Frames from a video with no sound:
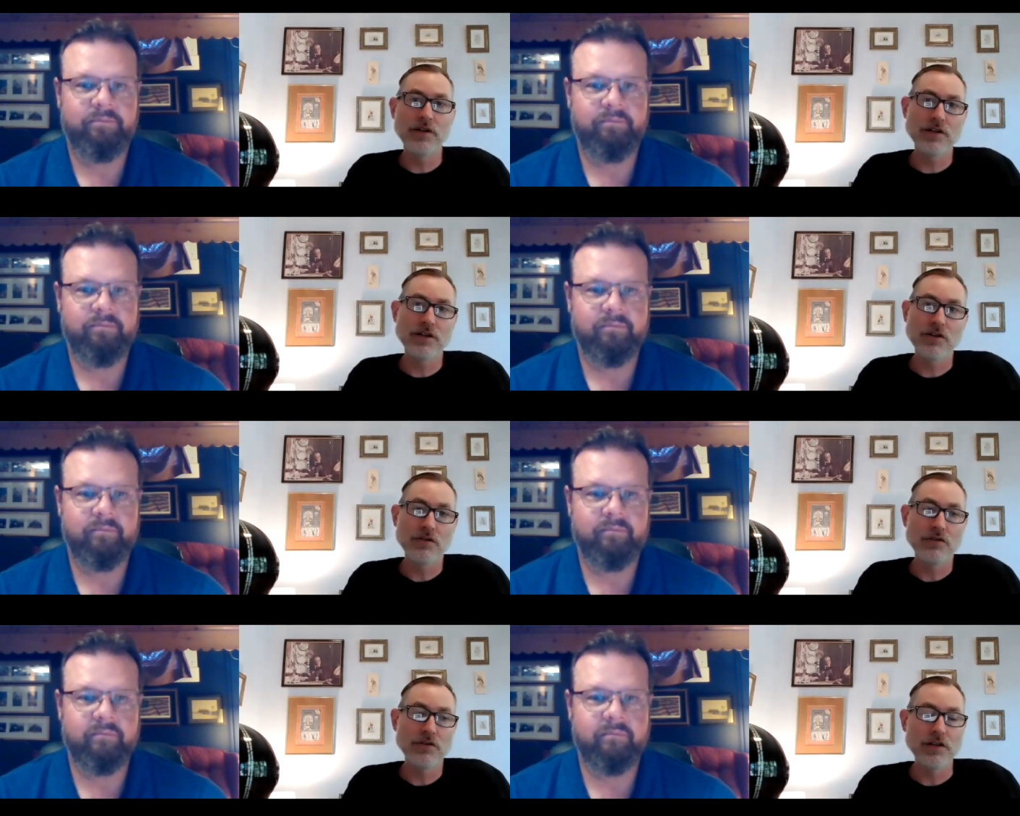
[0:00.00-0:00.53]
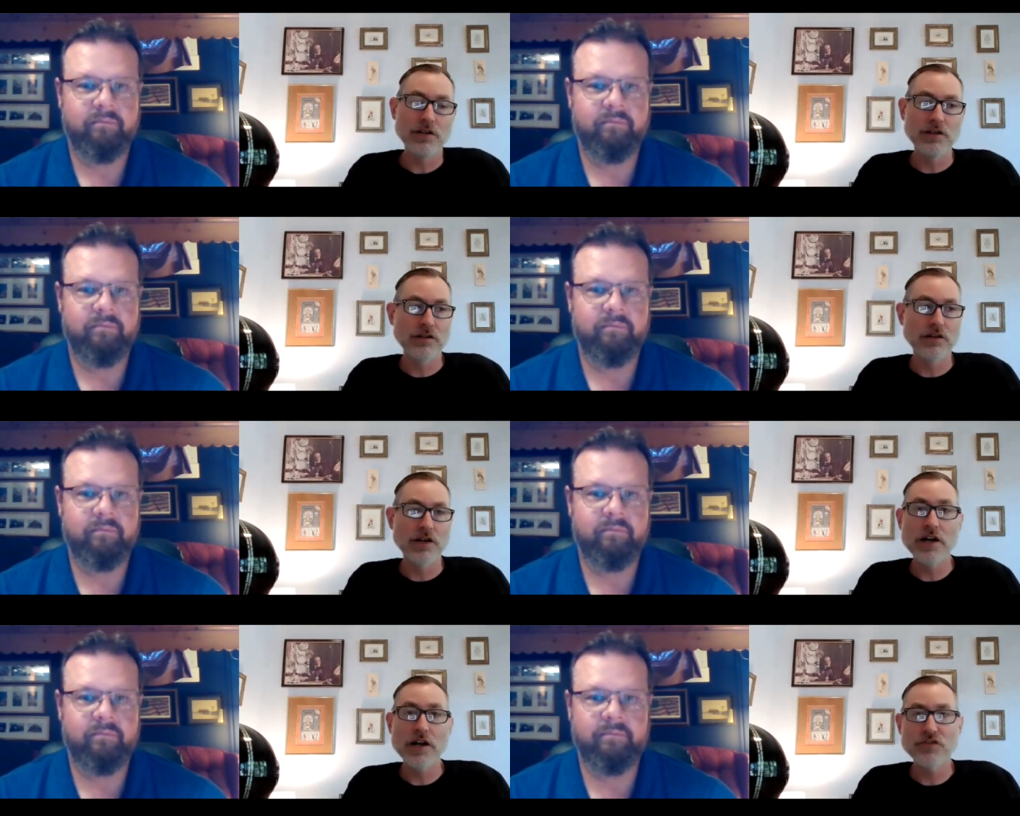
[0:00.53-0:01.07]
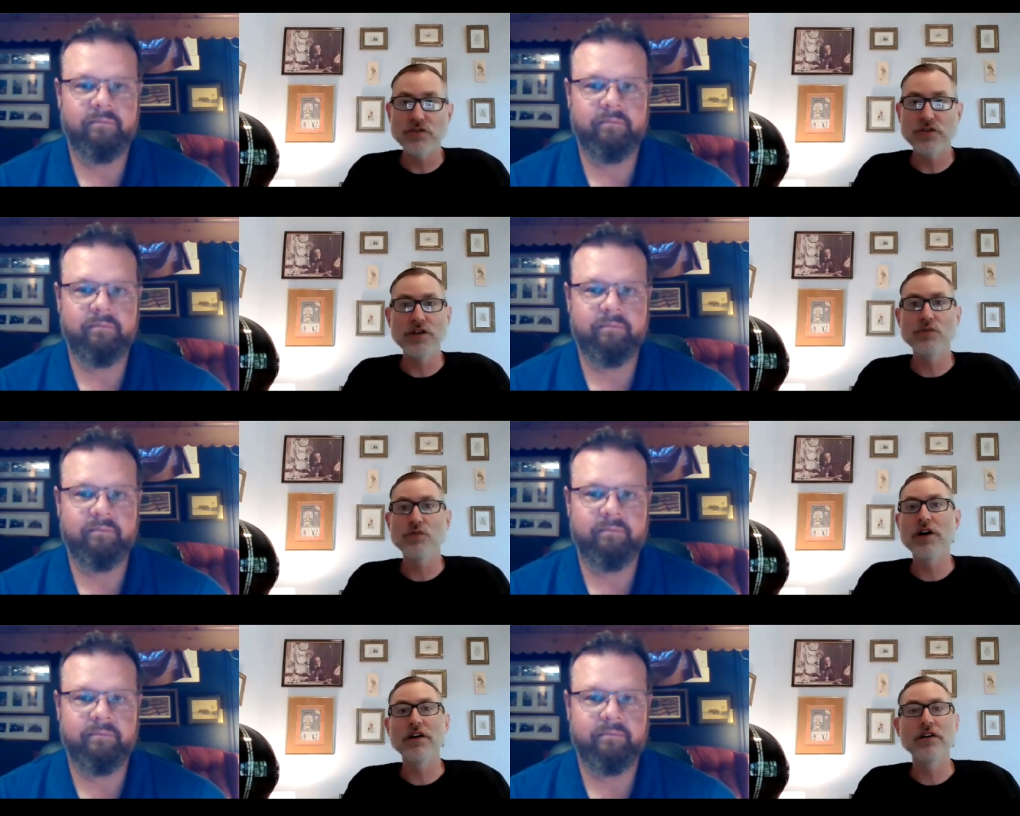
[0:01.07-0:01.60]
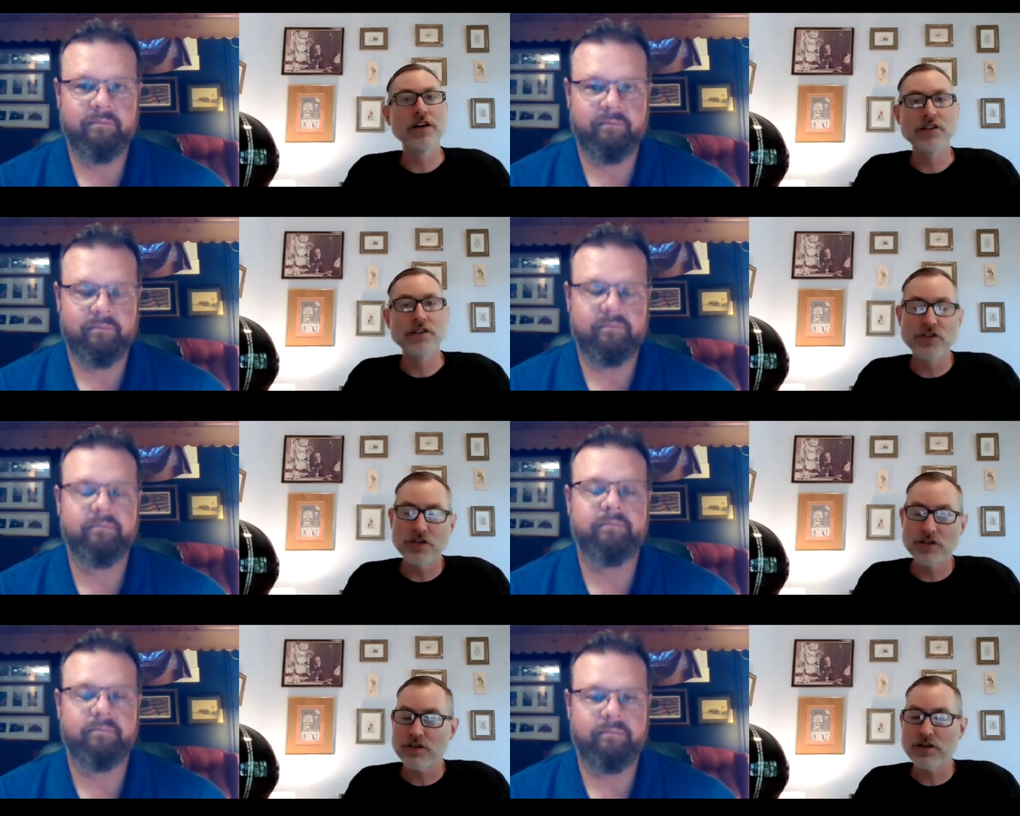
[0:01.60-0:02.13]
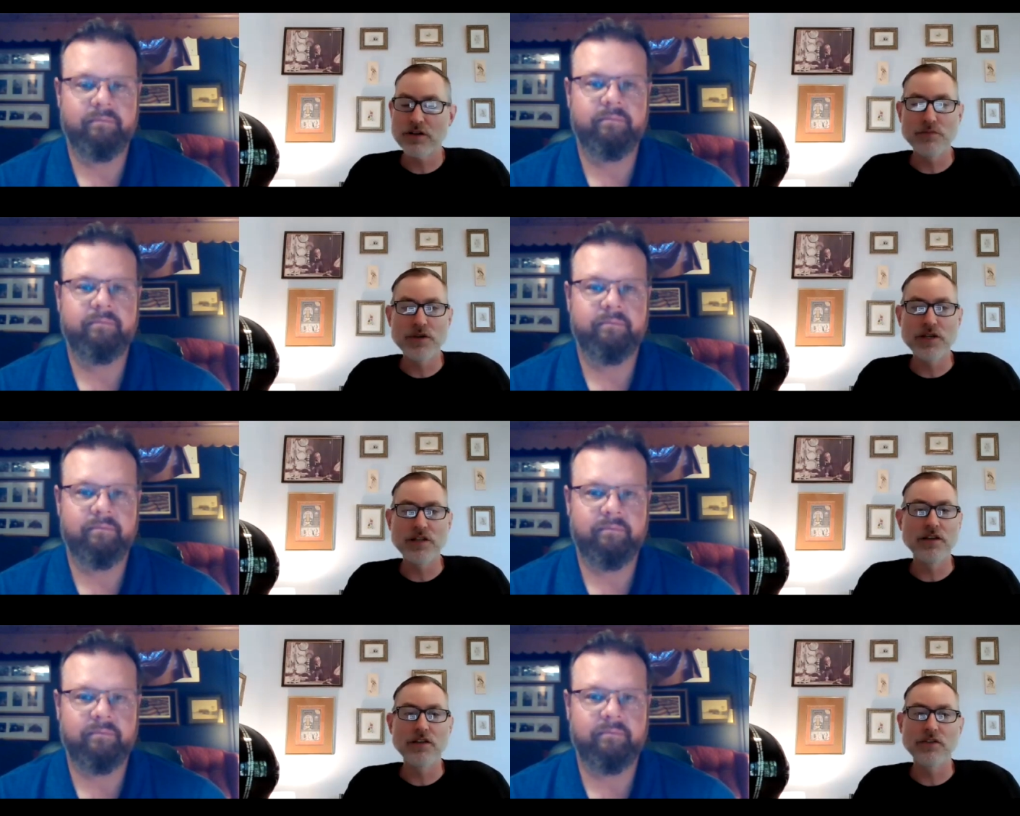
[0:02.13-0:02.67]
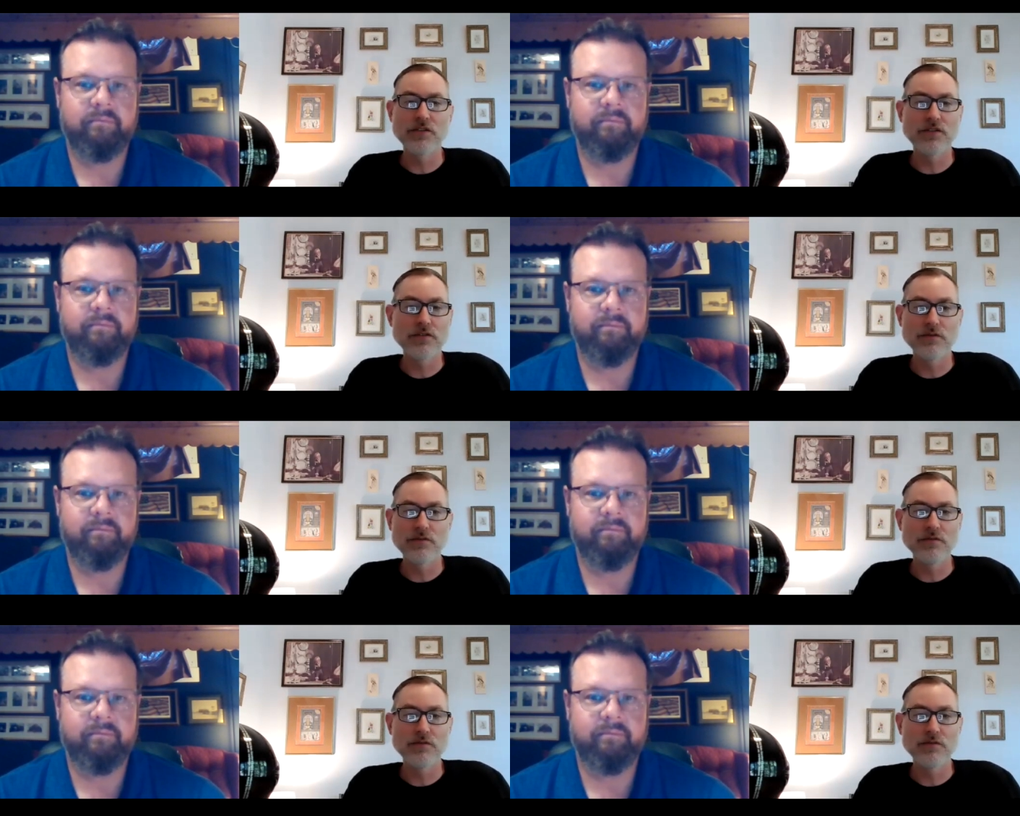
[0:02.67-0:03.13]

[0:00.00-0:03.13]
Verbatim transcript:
Speaker 1: you know, in the country where it's just going to be this